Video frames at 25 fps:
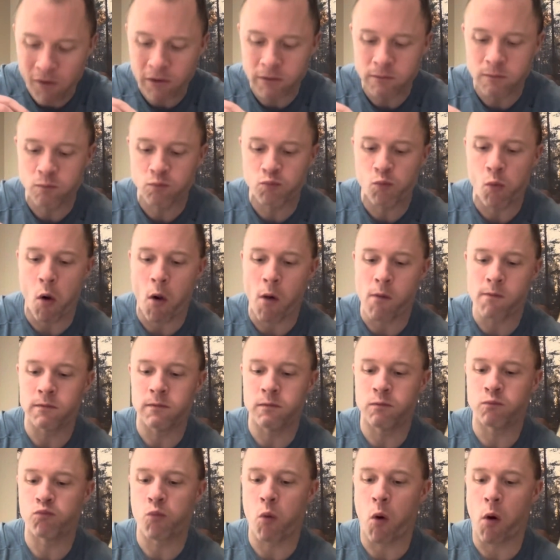and I can't get
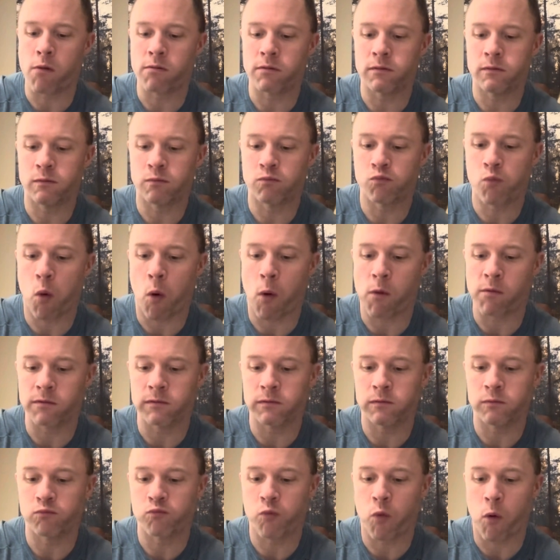over 185.
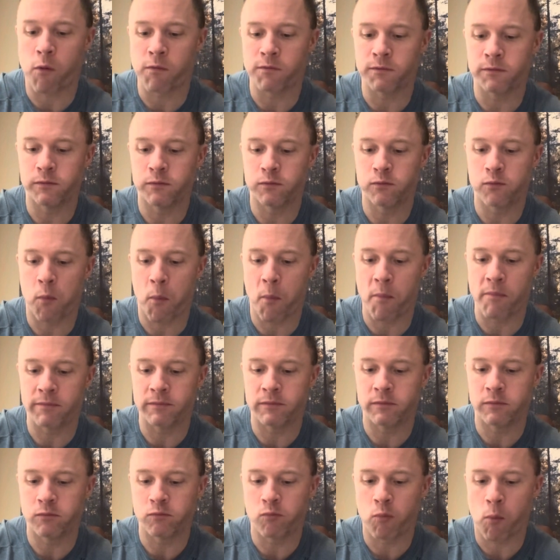Now you're in a good
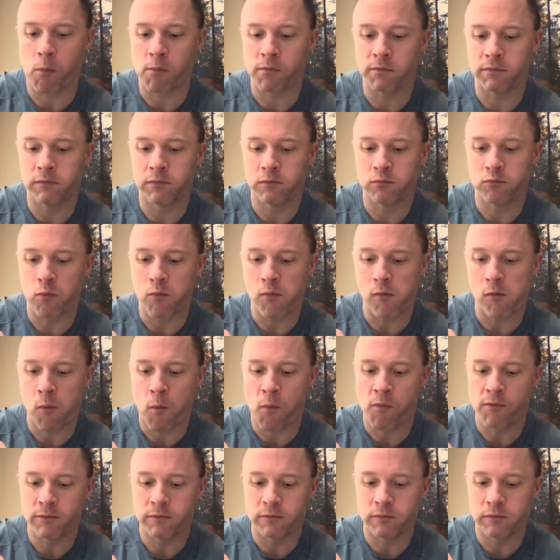spot.
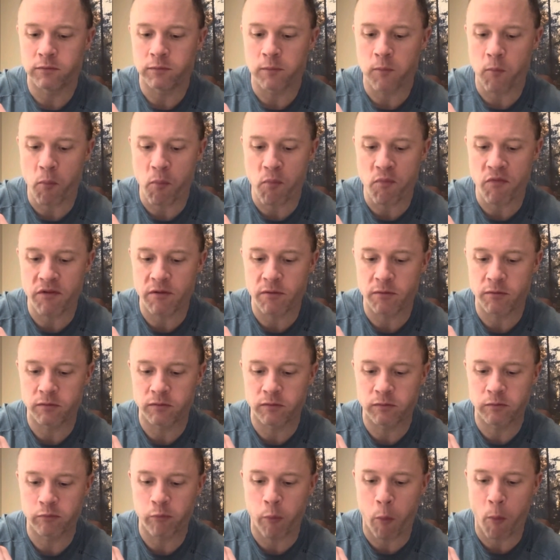That's what reverse
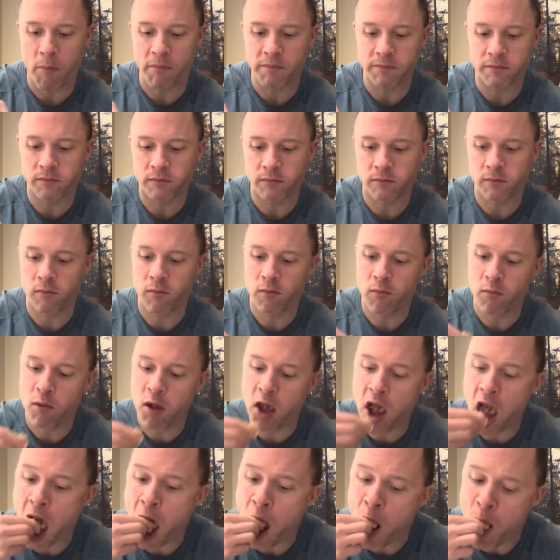dieting is all about. And
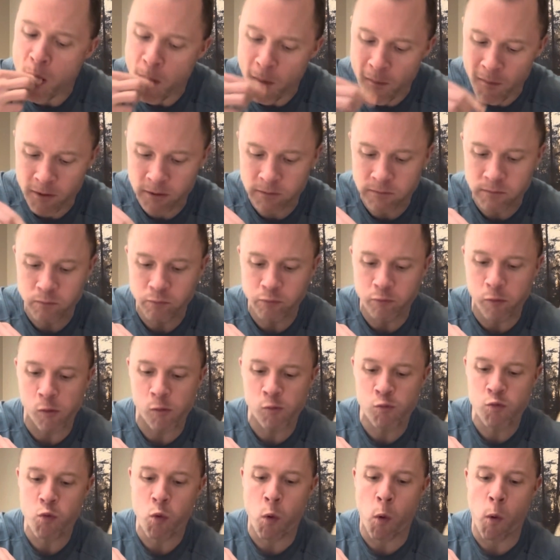when you reverse
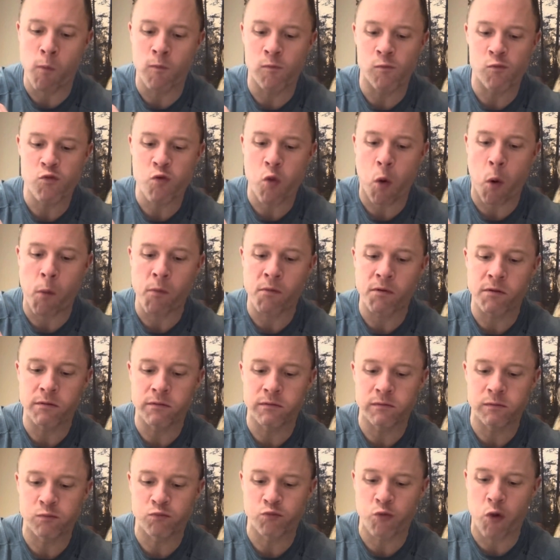diet on a meal a
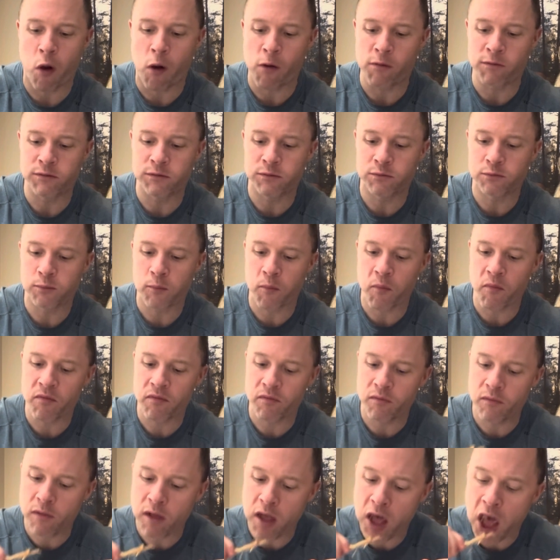day, it makes it a
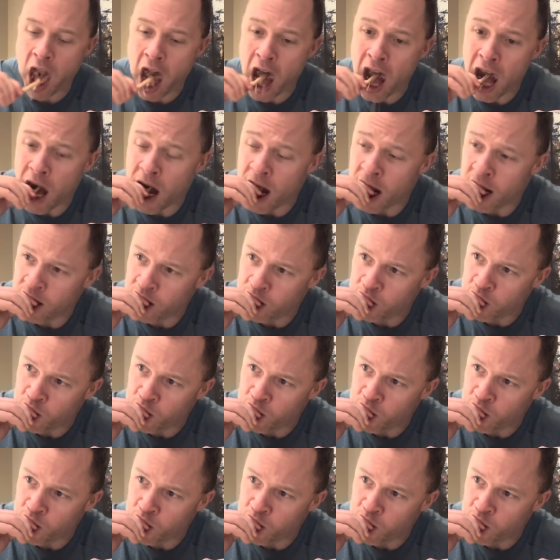joke.